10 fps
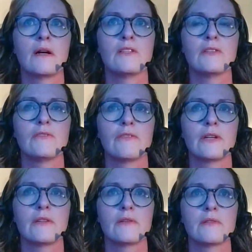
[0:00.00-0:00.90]
I do
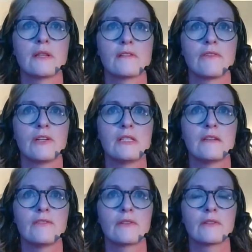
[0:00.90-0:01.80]
find those things very
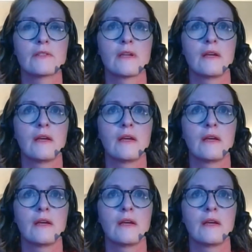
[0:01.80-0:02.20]
difficult.